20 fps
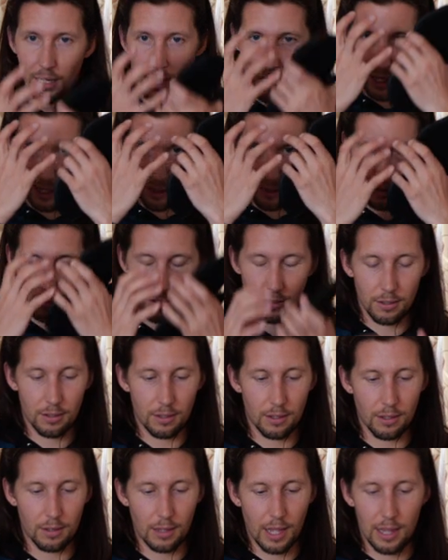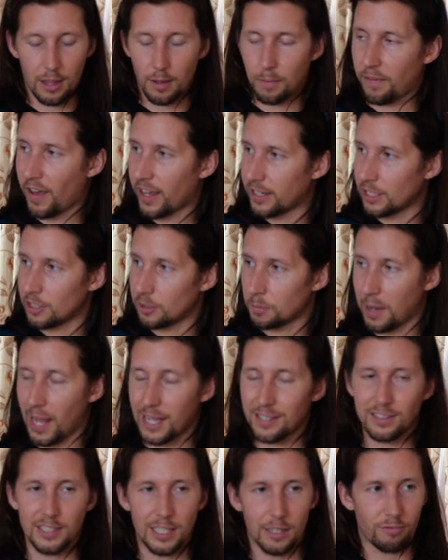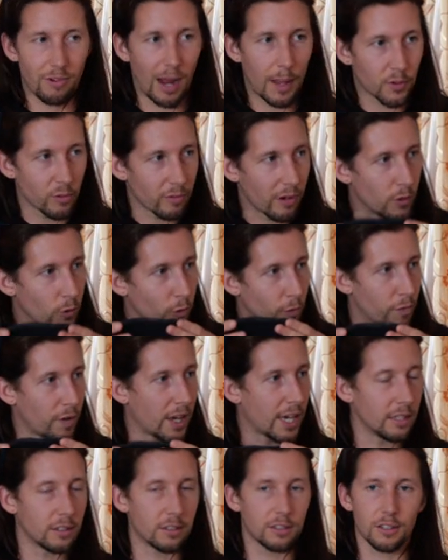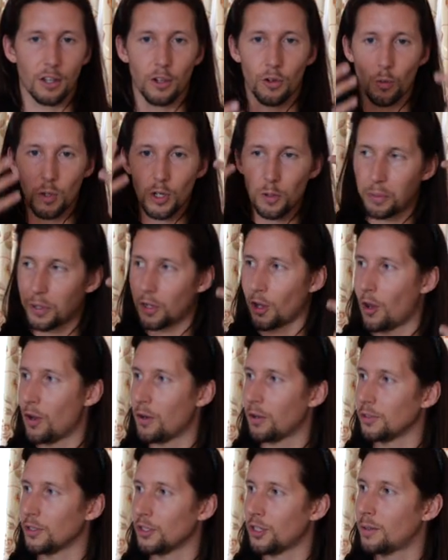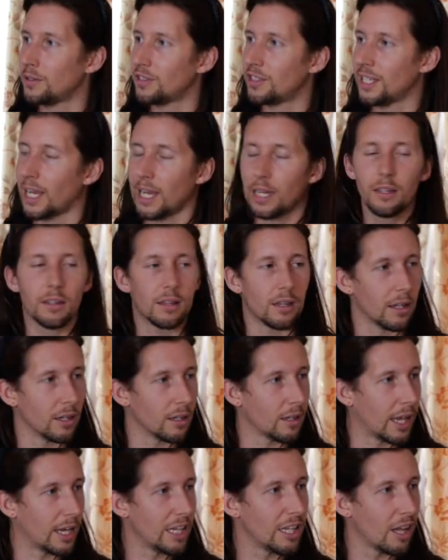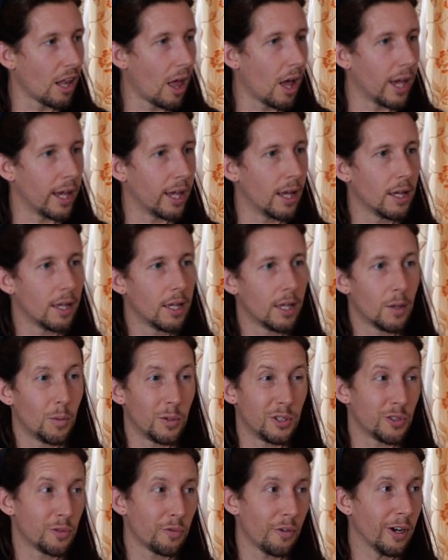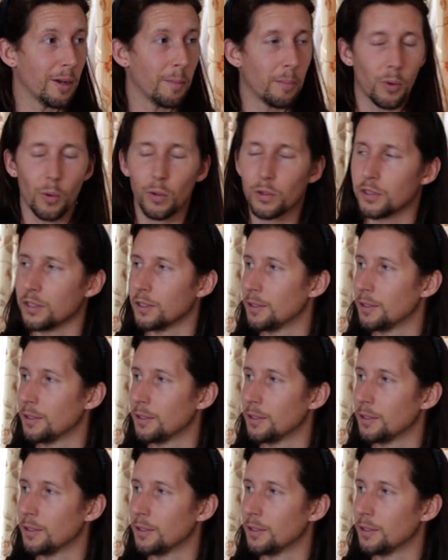like, and the fact it's plastic wraps around your face. So when you put it on, you don't see anything, any light, which is very important.